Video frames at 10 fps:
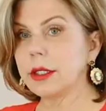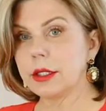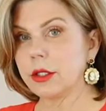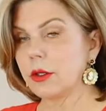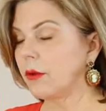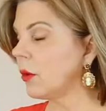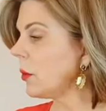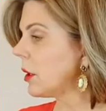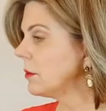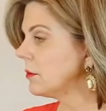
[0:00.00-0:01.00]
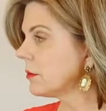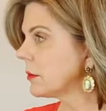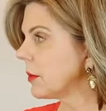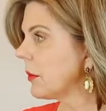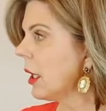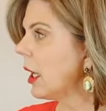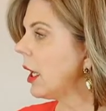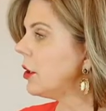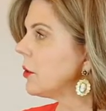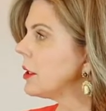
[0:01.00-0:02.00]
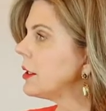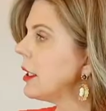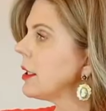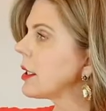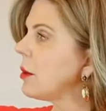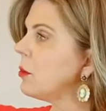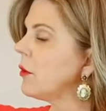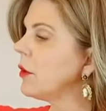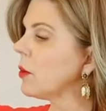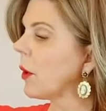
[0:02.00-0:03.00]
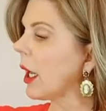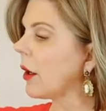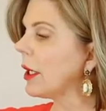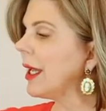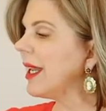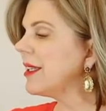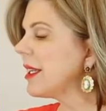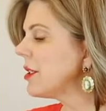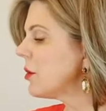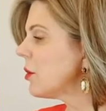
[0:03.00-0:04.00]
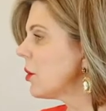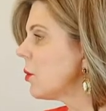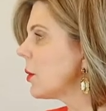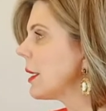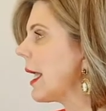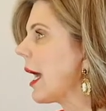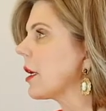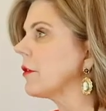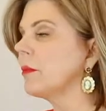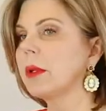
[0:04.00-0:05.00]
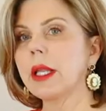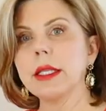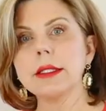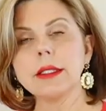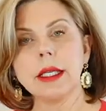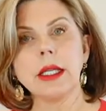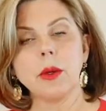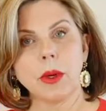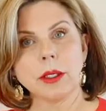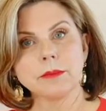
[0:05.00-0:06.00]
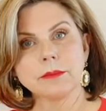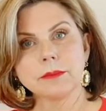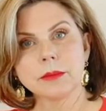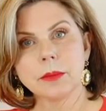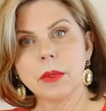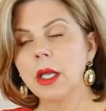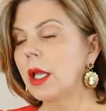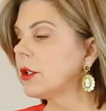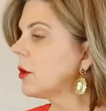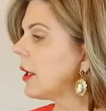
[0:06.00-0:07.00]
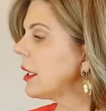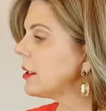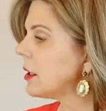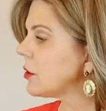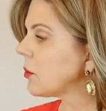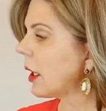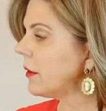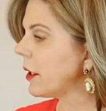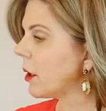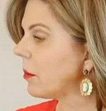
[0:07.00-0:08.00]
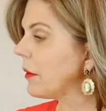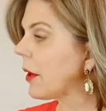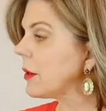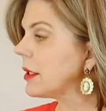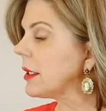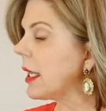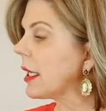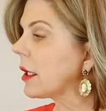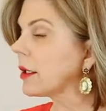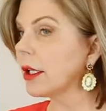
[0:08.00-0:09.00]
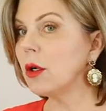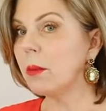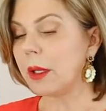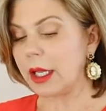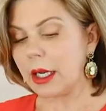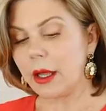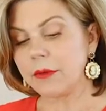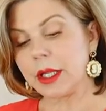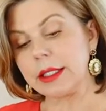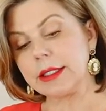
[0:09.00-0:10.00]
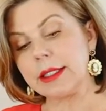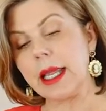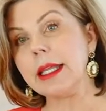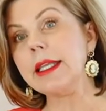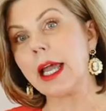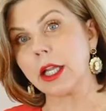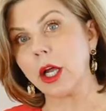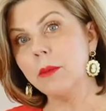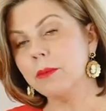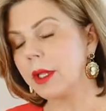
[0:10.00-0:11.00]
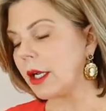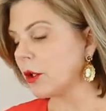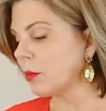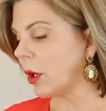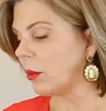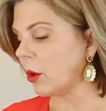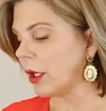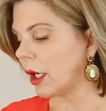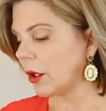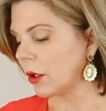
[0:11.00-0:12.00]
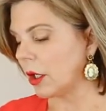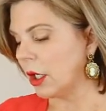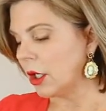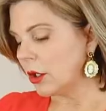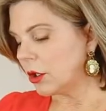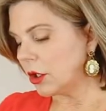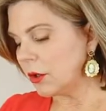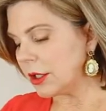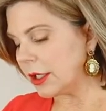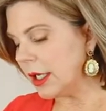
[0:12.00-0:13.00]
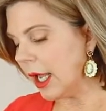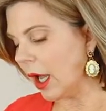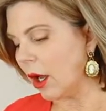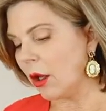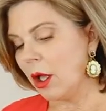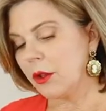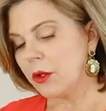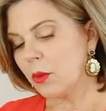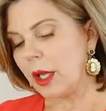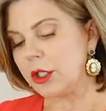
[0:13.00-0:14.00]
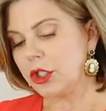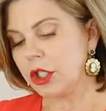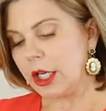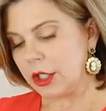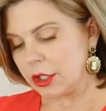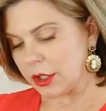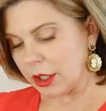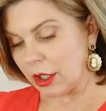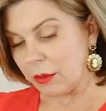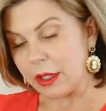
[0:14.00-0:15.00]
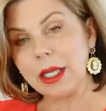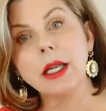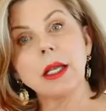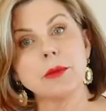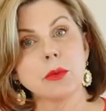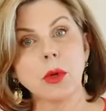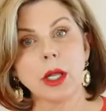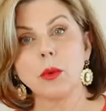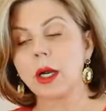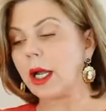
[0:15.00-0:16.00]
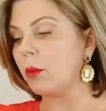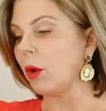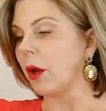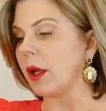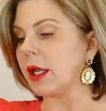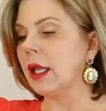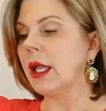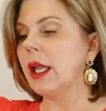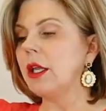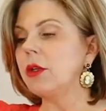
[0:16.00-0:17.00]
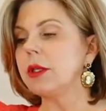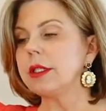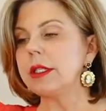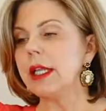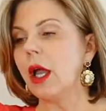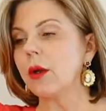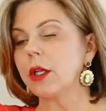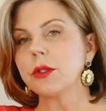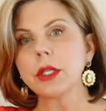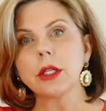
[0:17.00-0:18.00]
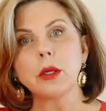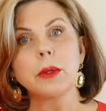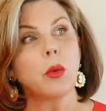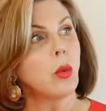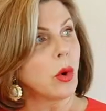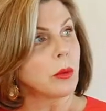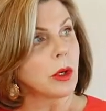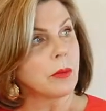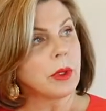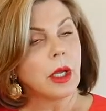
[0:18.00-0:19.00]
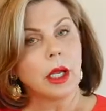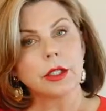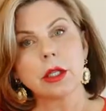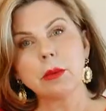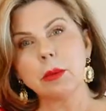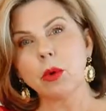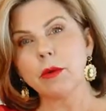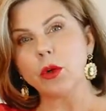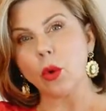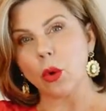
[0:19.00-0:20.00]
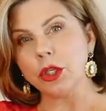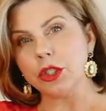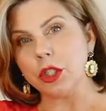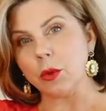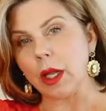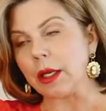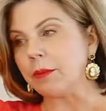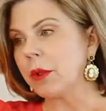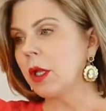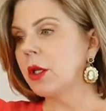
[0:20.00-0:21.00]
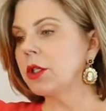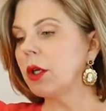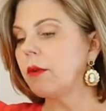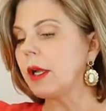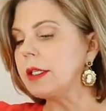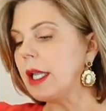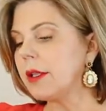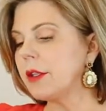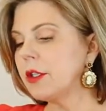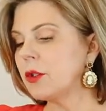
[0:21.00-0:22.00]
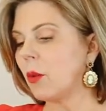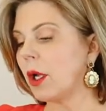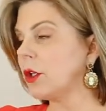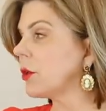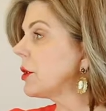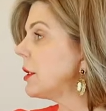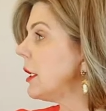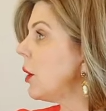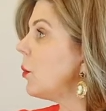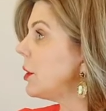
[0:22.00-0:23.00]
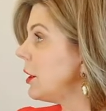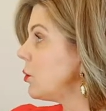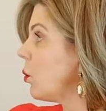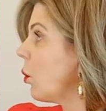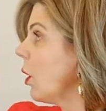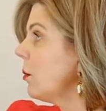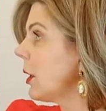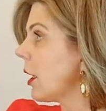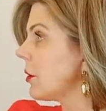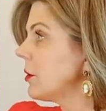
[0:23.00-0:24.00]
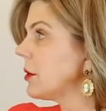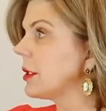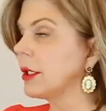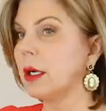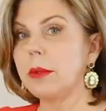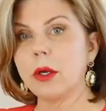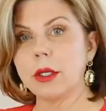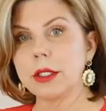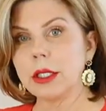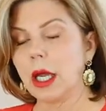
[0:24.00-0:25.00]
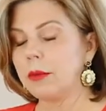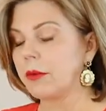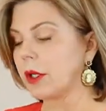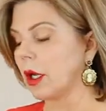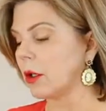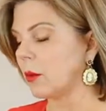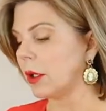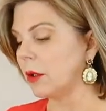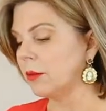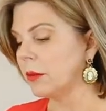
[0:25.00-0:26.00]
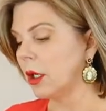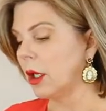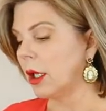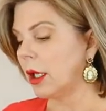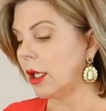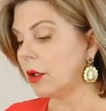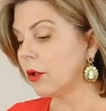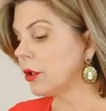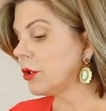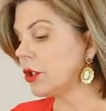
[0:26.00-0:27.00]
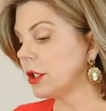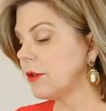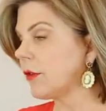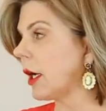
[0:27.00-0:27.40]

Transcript: the center of the wheel. And you can see as I move it around, it doesn't look really out of place anywhere. So that sits right there. But if I was to take a little bit of, let's say, yellow, that other primary color, do you see how the red changes a little bit? It kind of comes more like what I'm wearing. And you can see how it goes a little bit warmer. It's a little bit more of an orangey red. So if I take this one, you'll see it with these warm colors that sit up here on the top of the color wheel, it looks just